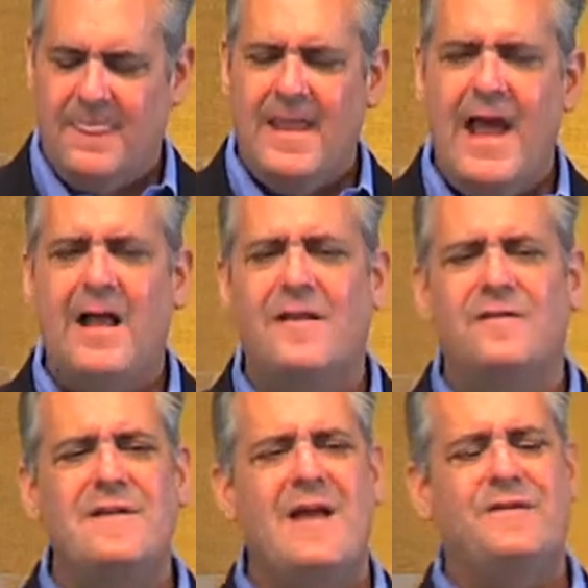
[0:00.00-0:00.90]
Hell
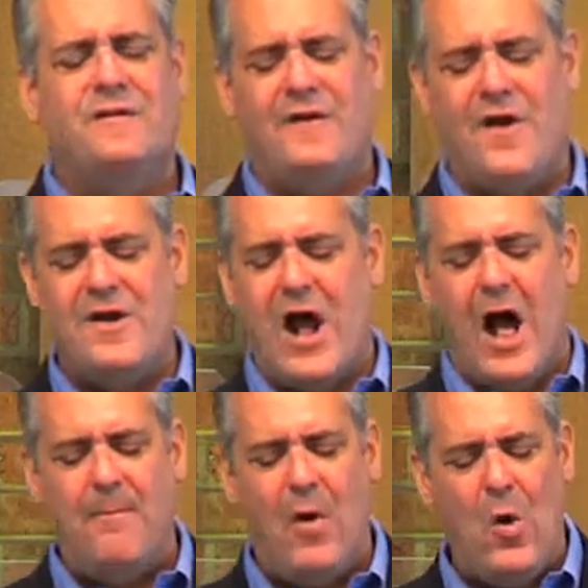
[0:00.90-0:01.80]
is necessary to
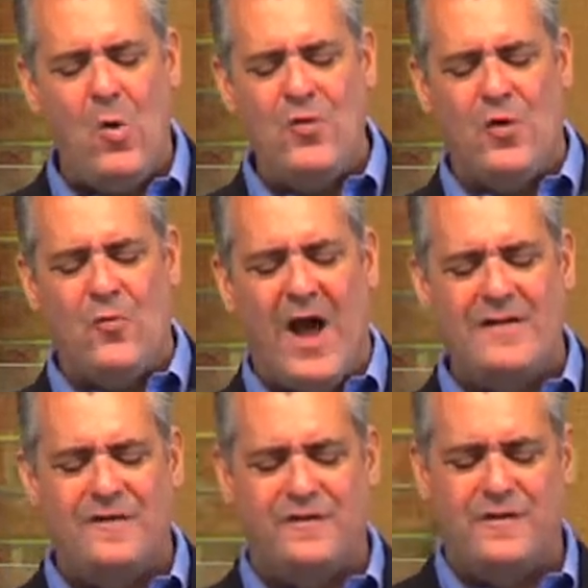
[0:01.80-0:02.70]
uphold the
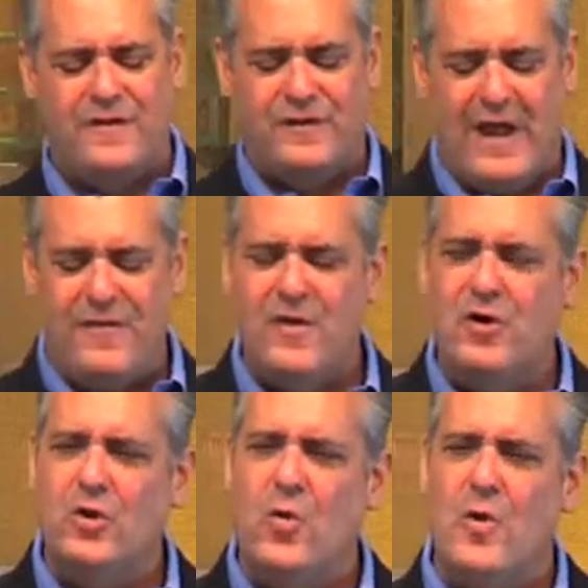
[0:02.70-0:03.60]
righteousness and the
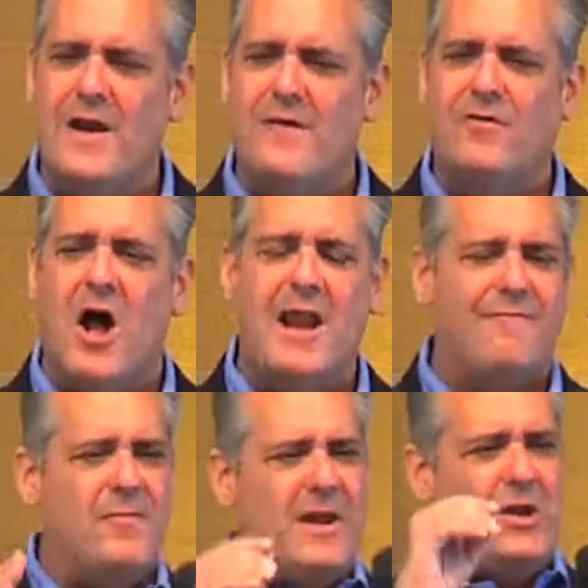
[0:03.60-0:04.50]
glory of God.
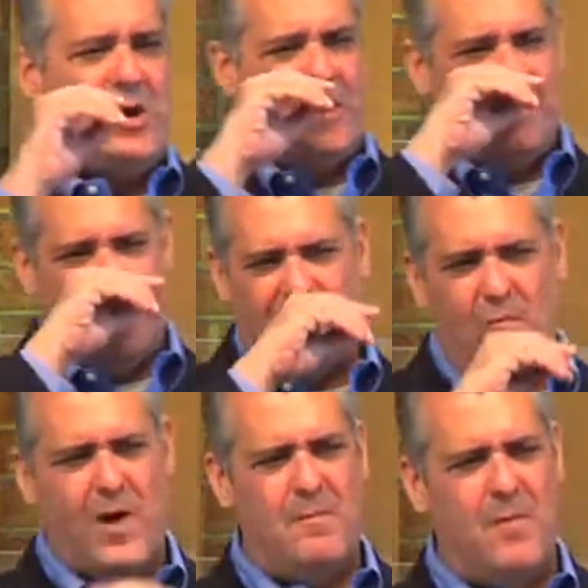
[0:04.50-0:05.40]
Everybody, look at me for
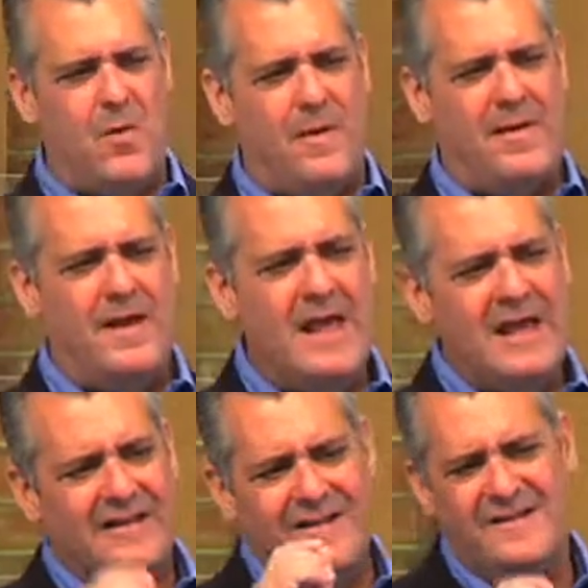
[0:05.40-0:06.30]
one moment.
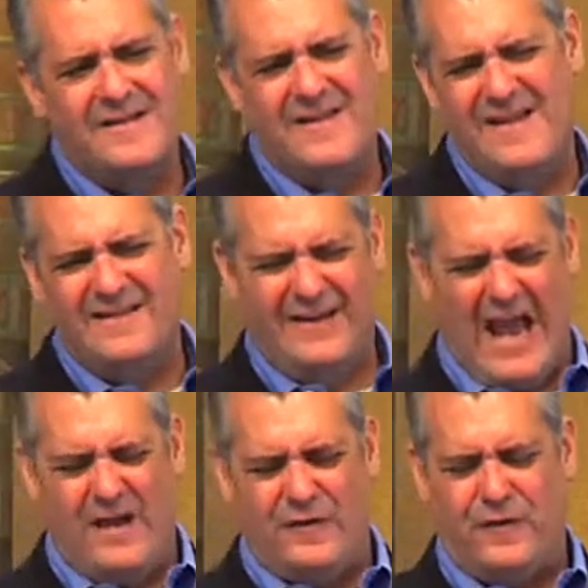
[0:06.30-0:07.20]
Listen to this.
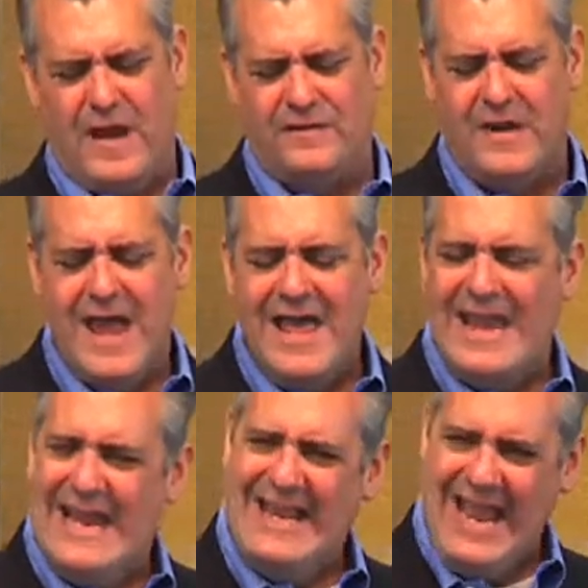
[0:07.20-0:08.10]
Catch this.
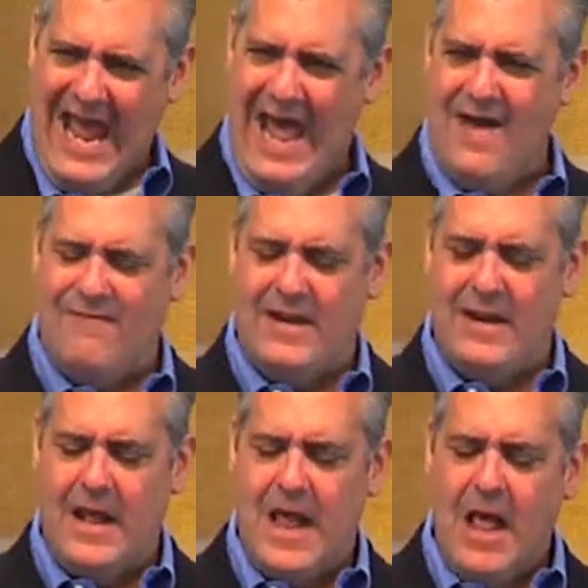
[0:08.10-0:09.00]
In heaven,
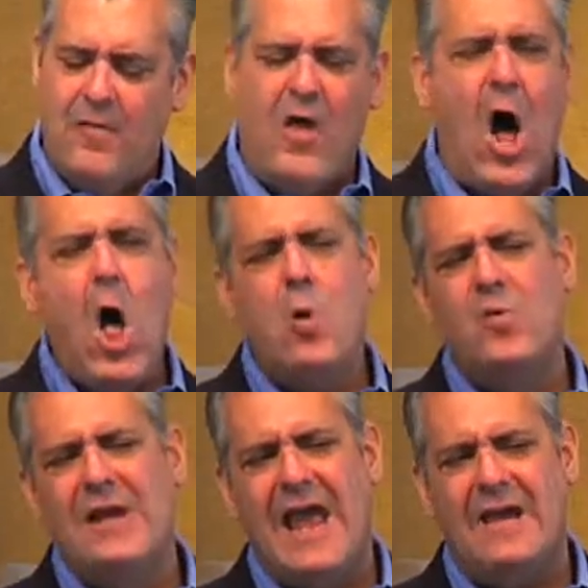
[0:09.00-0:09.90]
the
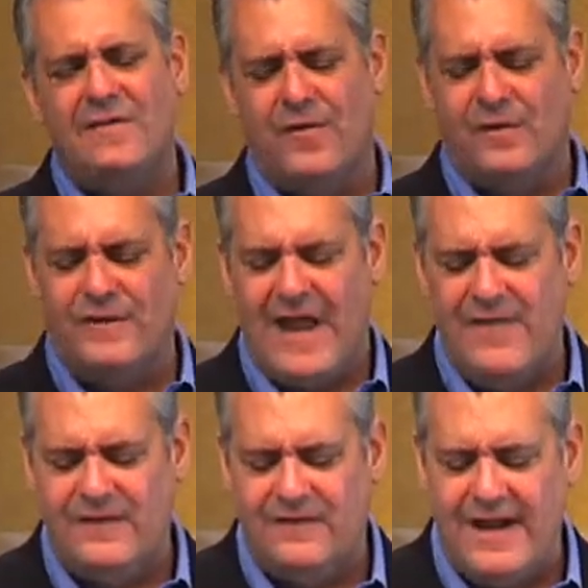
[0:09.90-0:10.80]
holy angels and
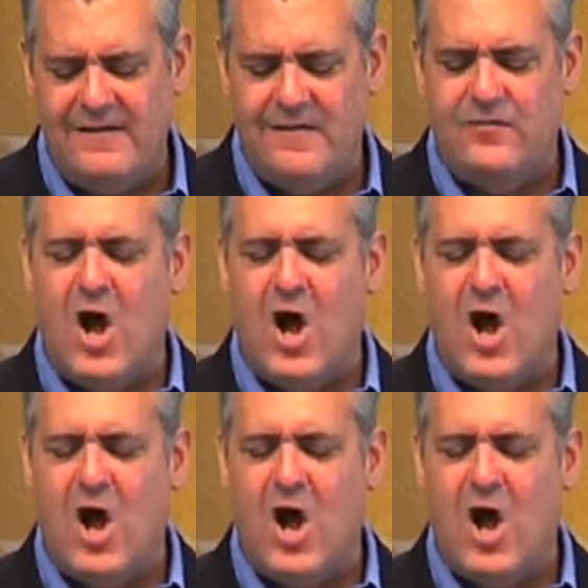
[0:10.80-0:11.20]
the saints of